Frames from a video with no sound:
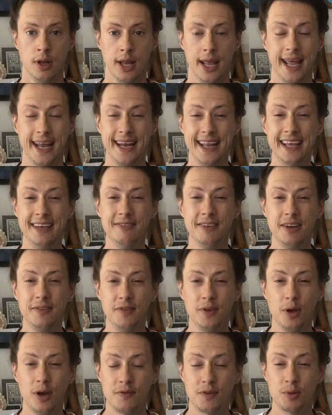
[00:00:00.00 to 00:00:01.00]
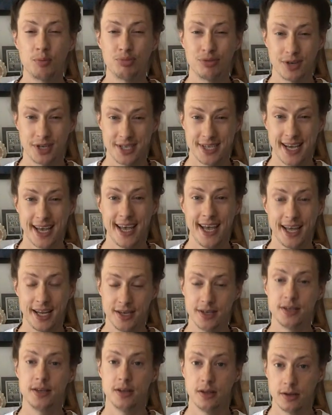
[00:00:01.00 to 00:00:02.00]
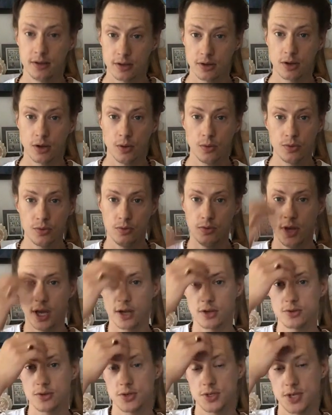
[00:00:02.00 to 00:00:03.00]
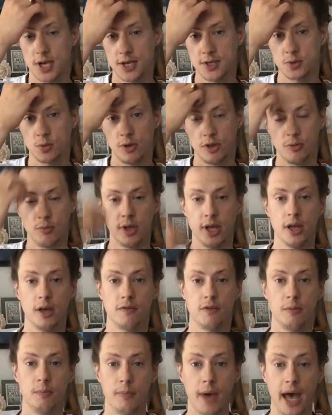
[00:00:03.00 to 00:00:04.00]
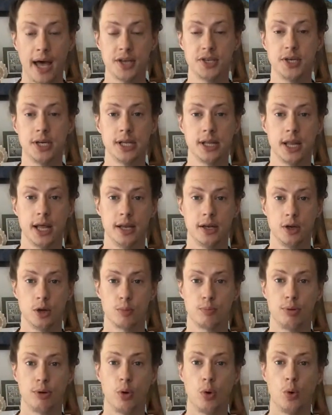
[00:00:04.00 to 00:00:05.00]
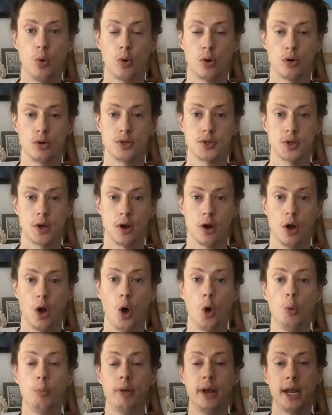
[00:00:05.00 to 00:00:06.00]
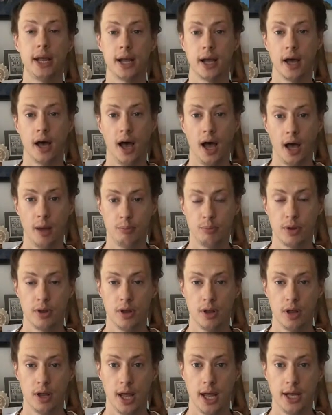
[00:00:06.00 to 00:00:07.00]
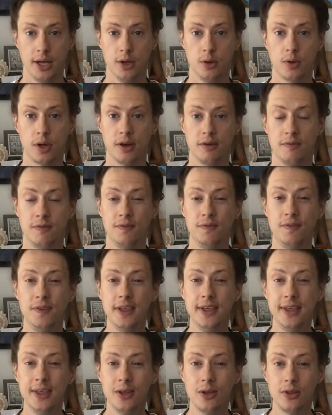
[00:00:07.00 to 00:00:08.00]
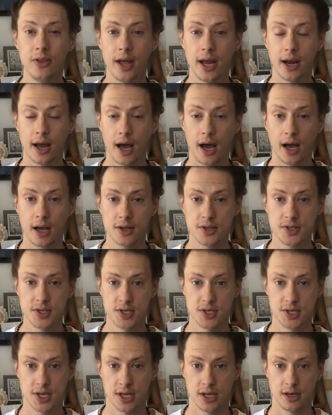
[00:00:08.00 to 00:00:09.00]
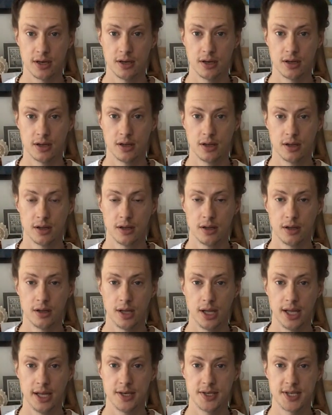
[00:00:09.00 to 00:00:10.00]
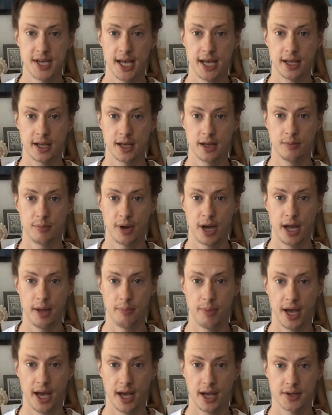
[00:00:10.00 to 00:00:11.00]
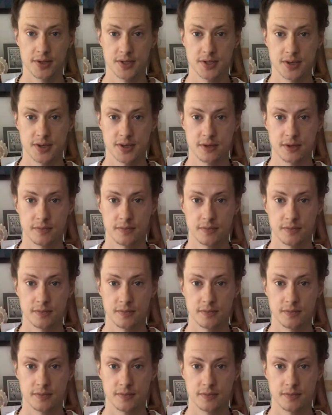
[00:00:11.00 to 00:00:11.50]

And even if you have to pretend, go through the exercise with me of imagining that your pores are opening up and you can feel that oxygen intake and bypass.